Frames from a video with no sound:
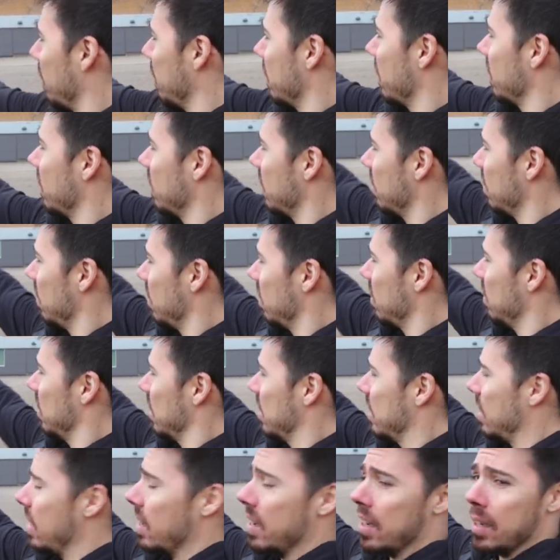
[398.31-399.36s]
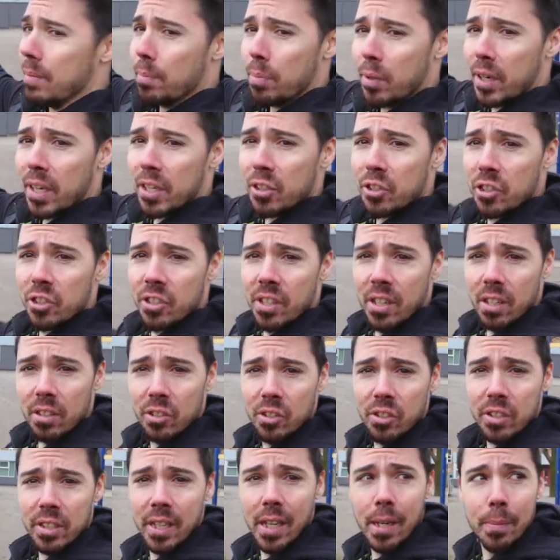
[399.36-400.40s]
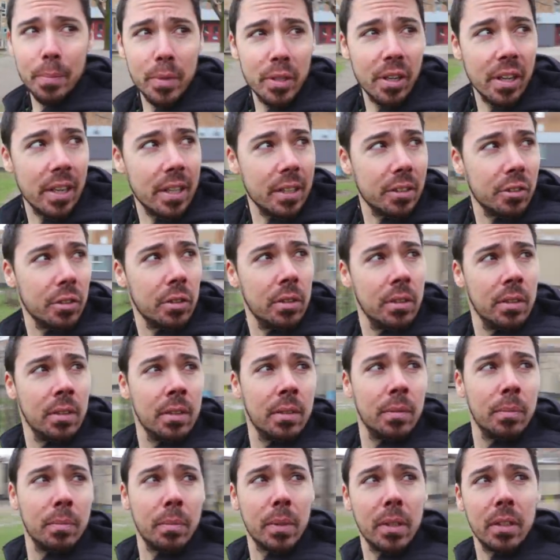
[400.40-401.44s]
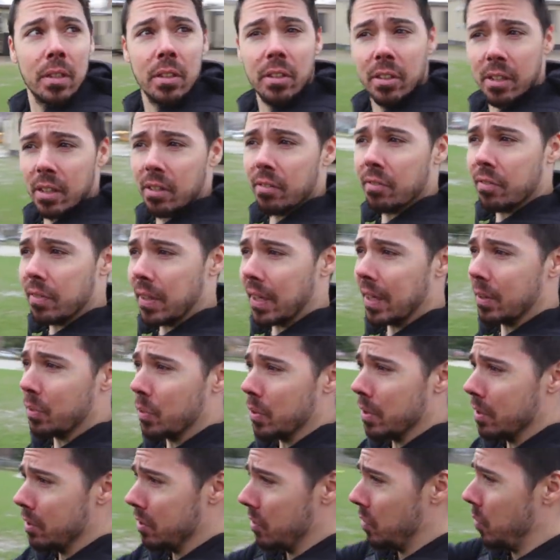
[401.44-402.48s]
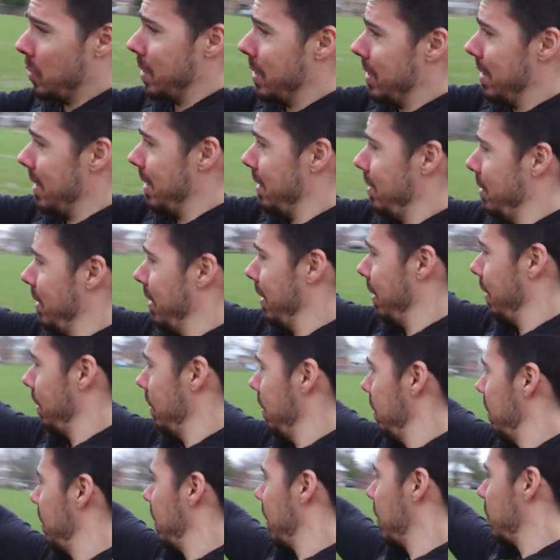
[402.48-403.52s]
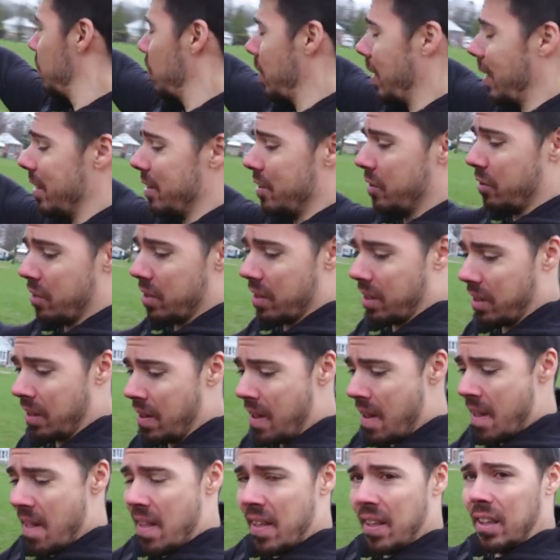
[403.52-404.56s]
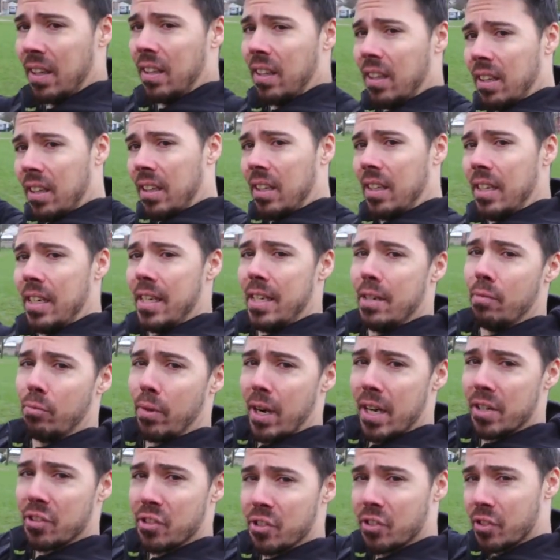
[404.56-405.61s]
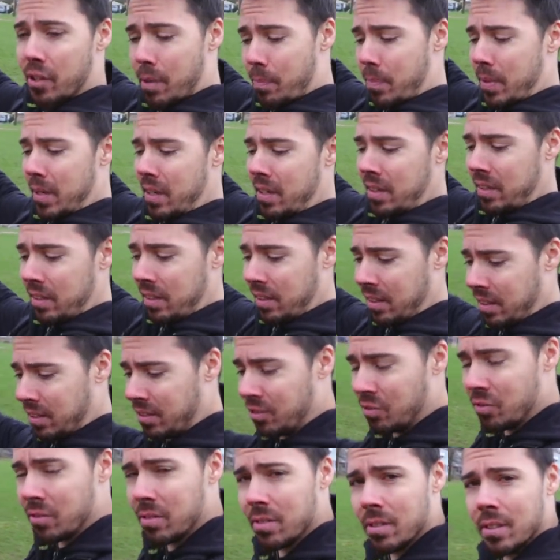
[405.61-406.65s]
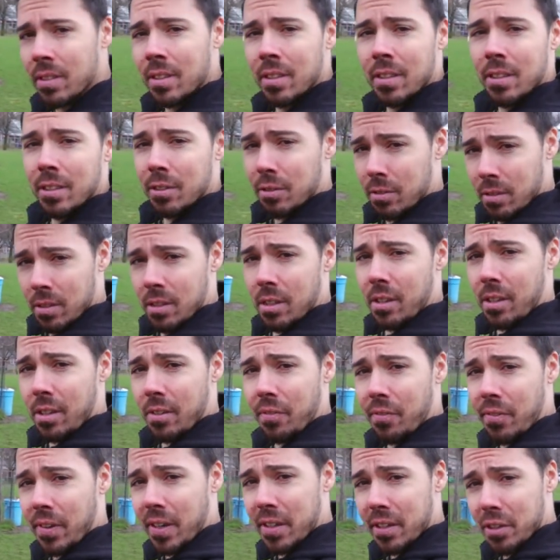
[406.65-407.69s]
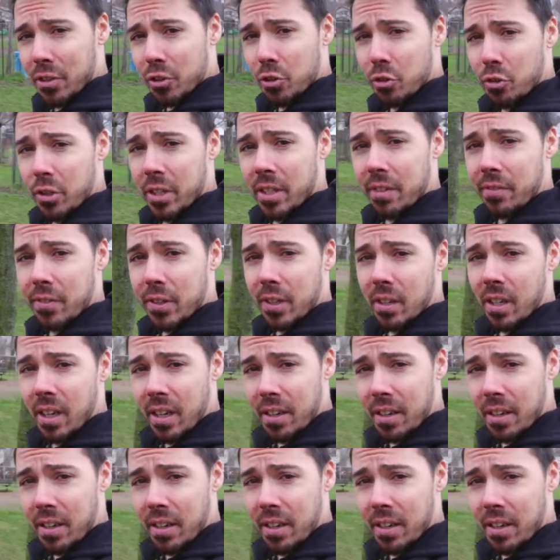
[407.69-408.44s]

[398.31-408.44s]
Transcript: all the tiny branches that'll stab your ass. But you can find one. There's one down there. That's what I do the knee raises up on. You can find a tree of your